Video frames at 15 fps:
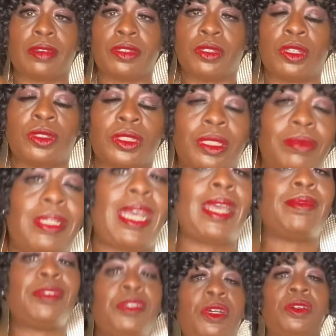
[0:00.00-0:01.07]
You know,
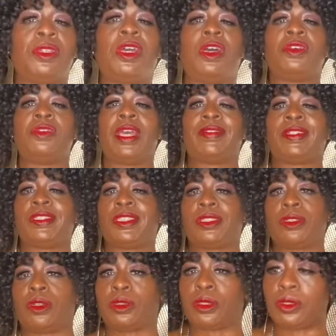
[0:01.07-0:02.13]
sometimes, you know, y'all, you have to just
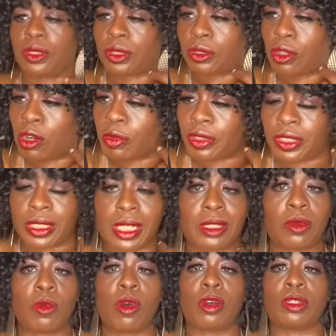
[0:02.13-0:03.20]
go through the storm. You just have to
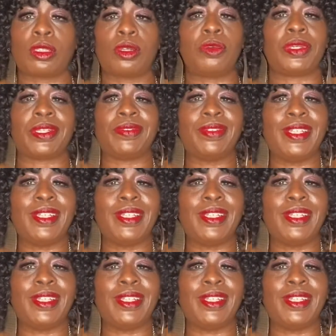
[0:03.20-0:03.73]
walk through it.